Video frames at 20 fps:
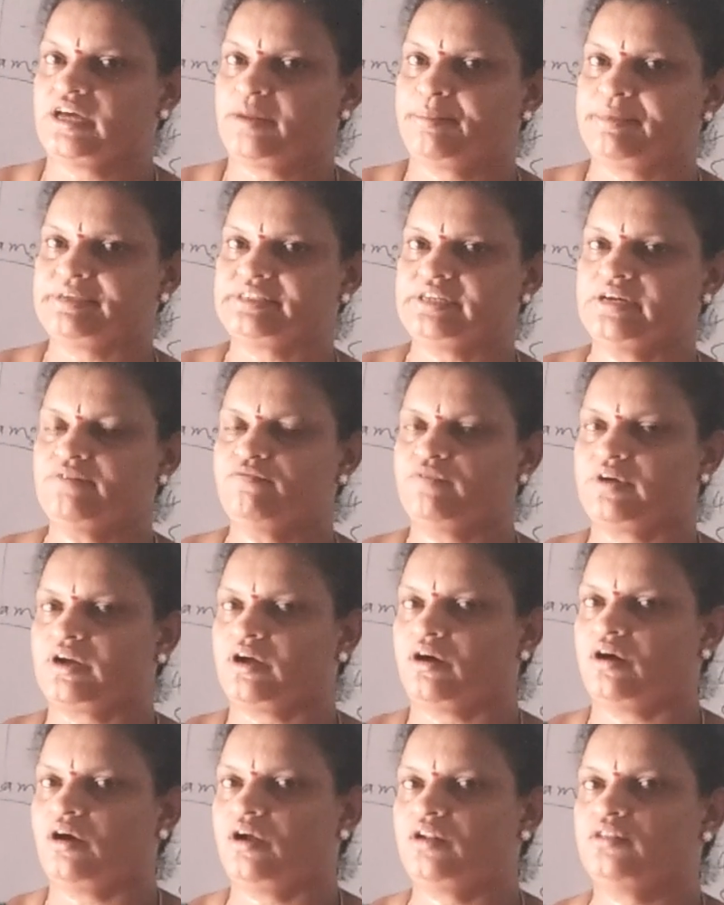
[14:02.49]
are present, for
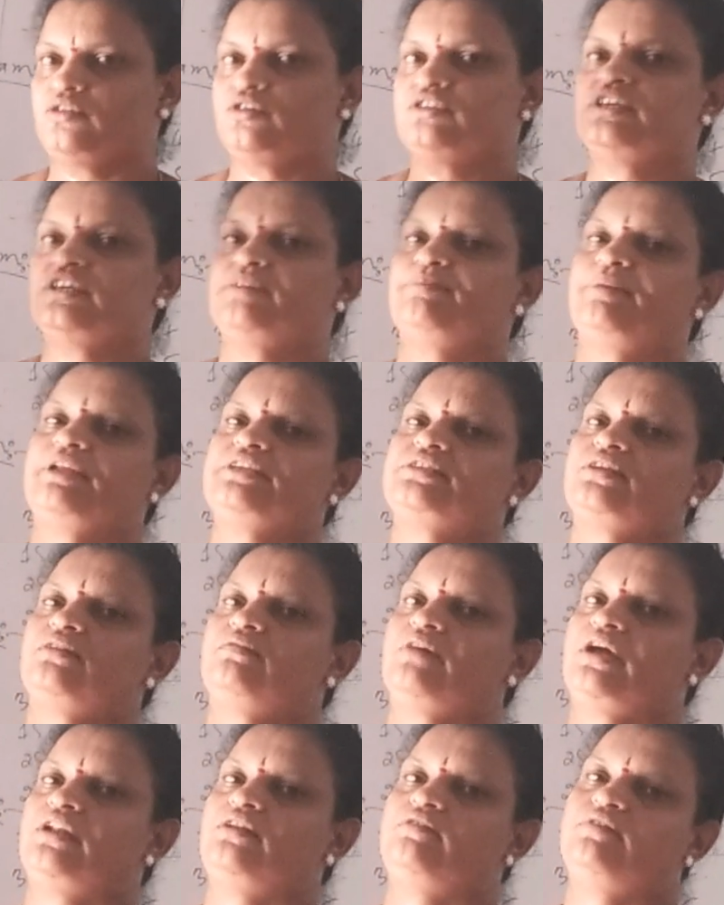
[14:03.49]
all those n plus
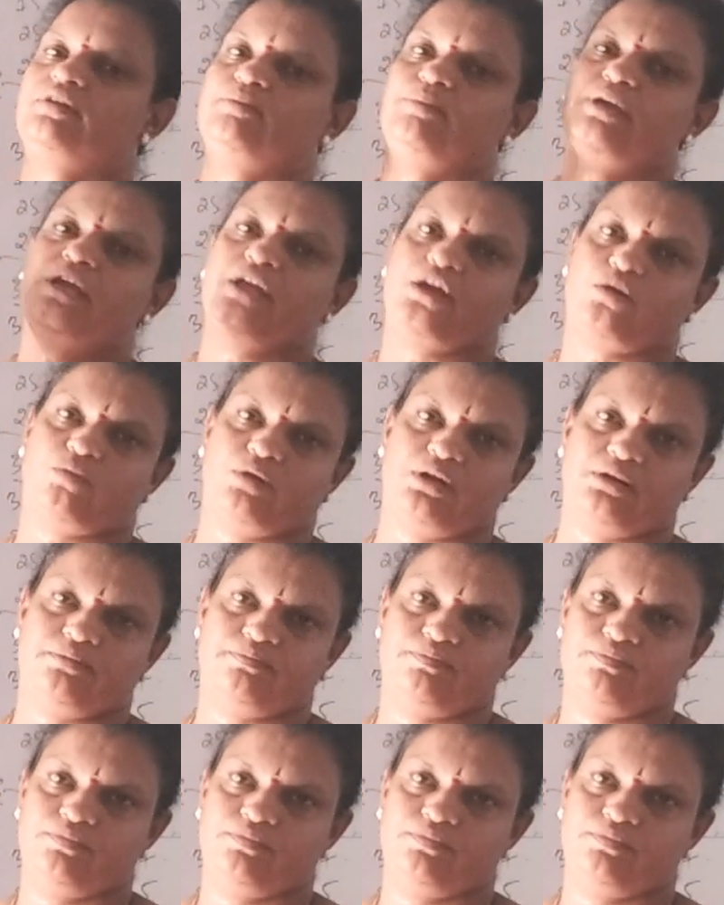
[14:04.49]
L value will be equal.